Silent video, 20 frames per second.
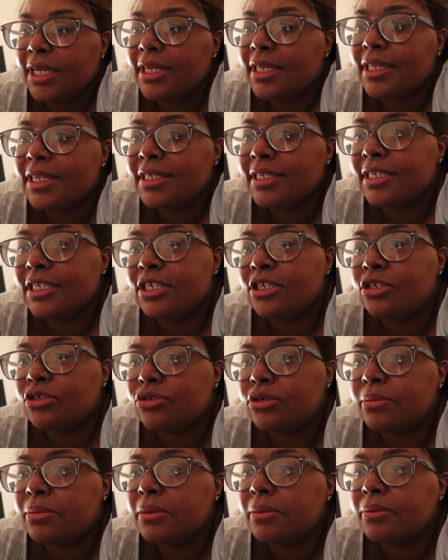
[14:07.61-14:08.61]
This is
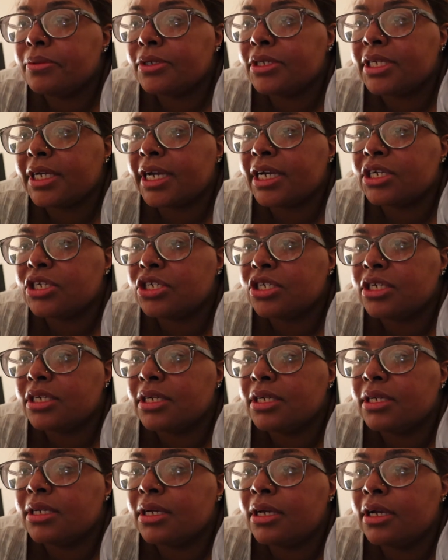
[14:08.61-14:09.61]
triple
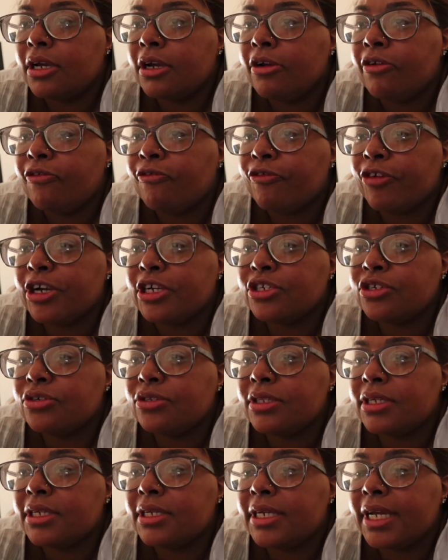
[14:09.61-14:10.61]
protection, fresher
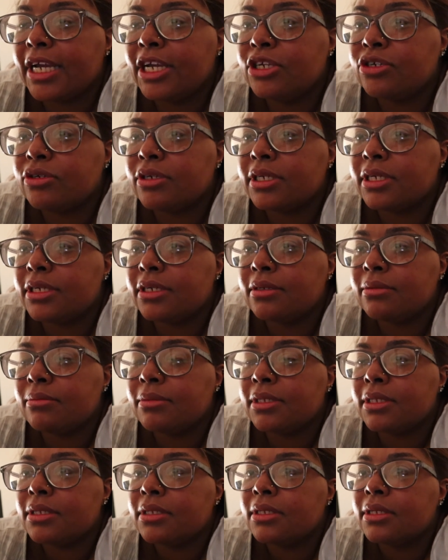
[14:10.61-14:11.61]
than
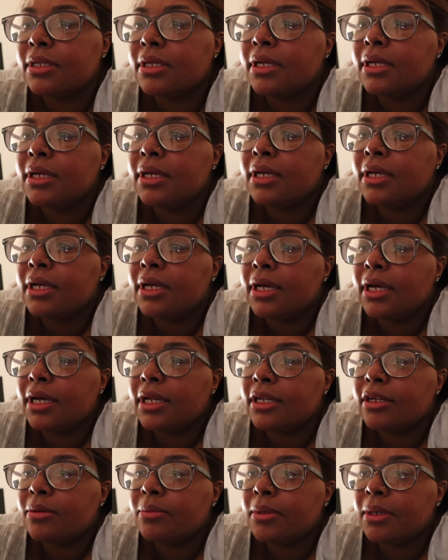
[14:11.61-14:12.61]
daydreams,
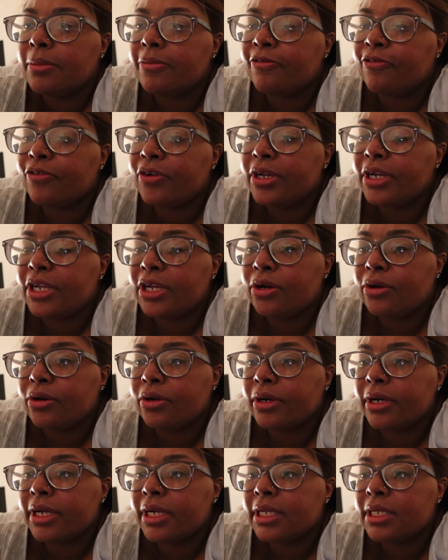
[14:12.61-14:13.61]
aluminum free
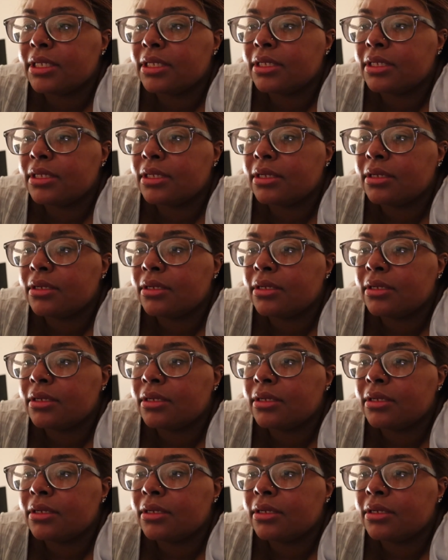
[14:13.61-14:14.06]
deodorant.